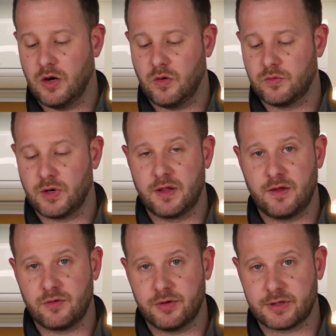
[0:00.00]
own one of
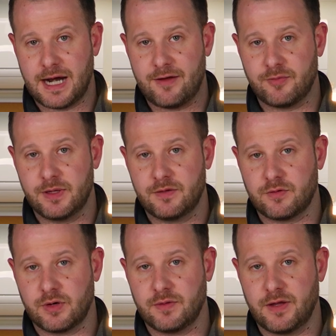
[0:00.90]
these old Craftsmans
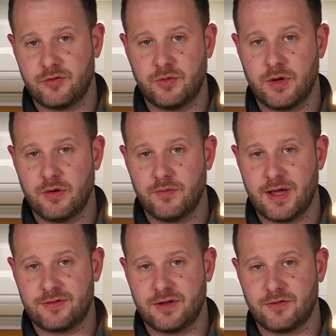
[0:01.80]
or unless you want to
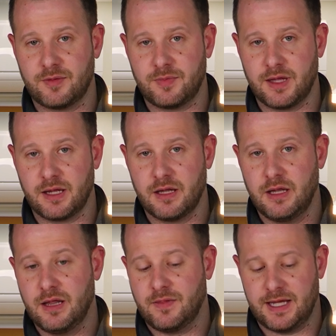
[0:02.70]
invest in something
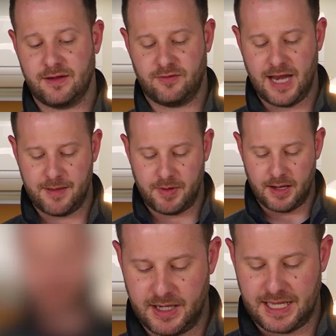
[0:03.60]
like a
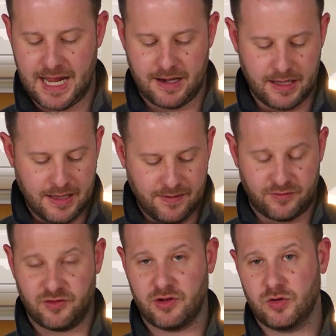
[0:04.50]
Snap-on. But again,
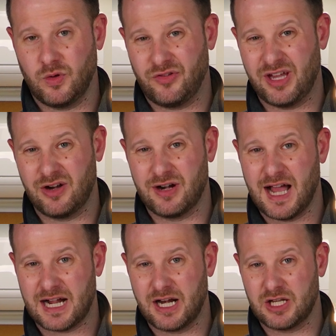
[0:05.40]
this is a tool set you're
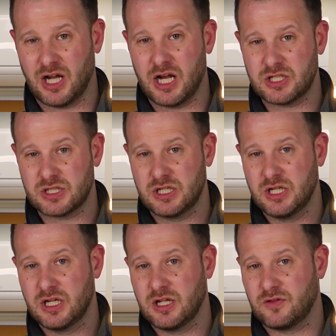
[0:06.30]
not going to touch.
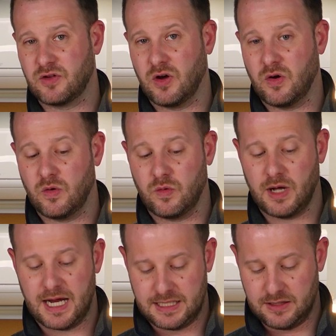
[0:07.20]
So
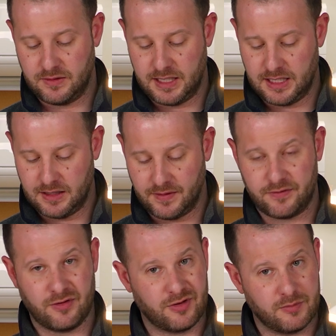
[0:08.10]
ideally,
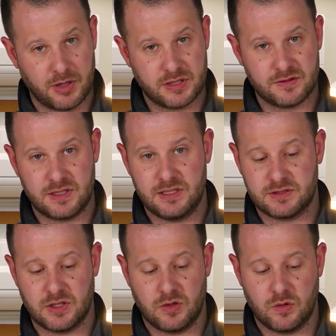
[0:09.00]
unless there's an emergency.
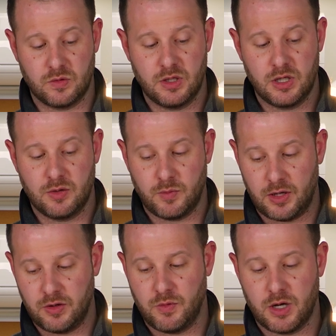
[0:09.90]
So
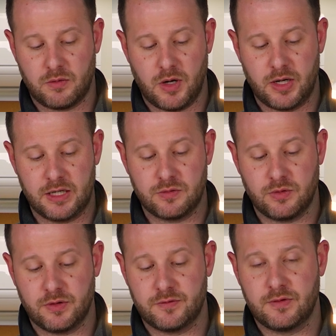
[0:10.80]
while you want quality
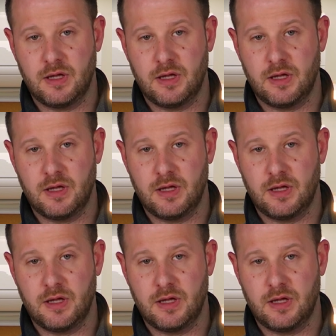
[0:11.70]
tools,